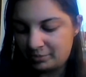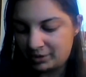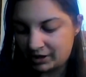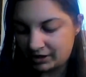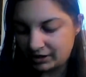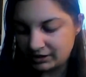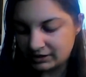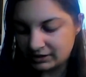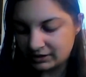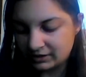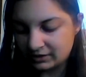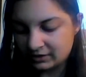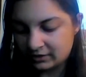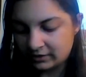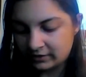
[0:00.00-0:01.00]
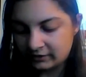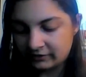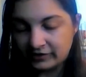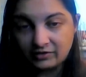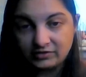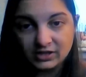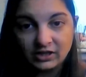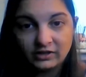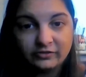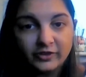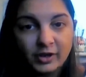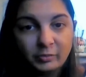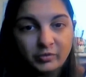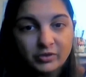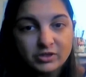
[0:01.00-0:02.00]
But found it at
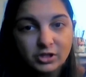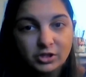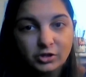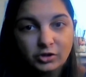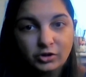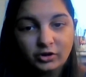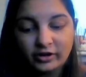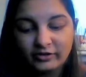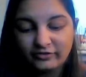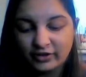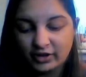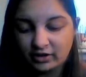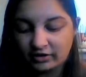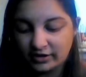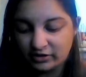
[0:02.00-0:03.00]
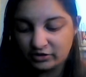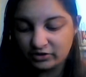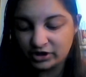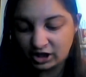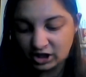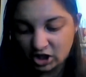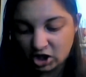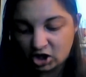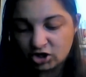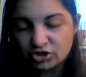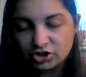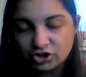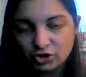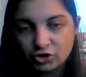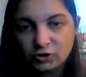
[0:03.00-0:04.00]
Fabrics Galore, and I got the
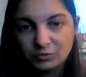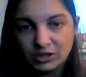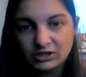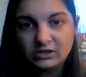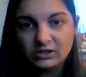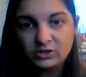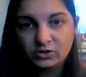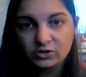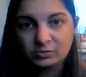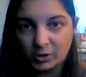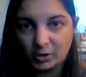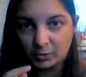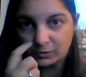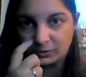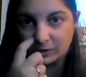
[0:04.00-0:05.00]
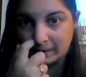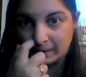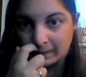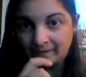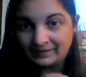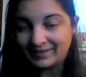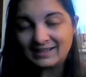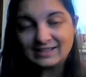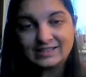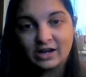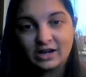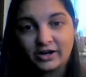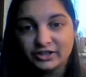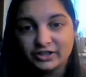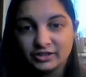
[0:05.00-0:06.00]
last 2 meters on the bolt. That's
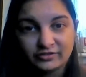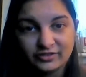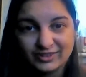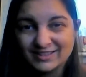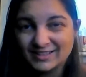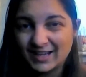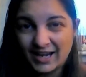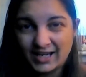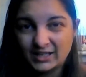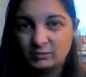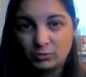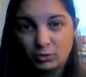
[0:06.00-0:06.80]
it. I don't think there's any